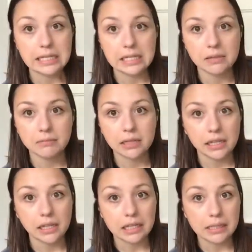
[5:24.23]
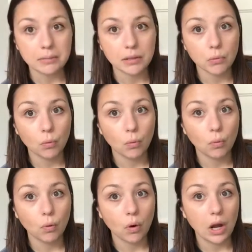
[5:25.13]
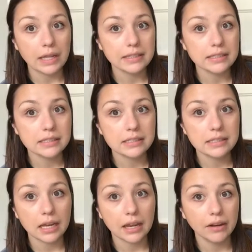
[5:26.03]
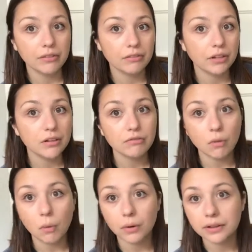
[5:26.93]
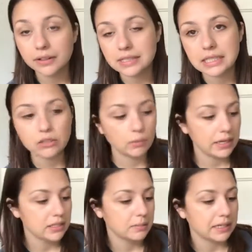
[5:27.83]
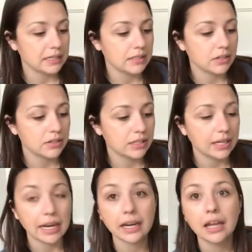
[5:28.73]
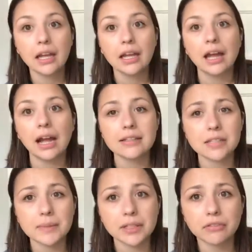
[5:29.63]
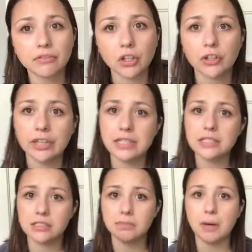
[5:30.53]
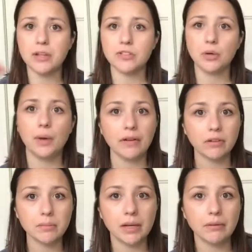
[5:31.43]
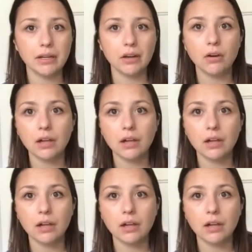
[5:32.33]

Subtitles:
maybe once every 4 to 6 weeks because they're sitting at some of the furthest spots away from my window.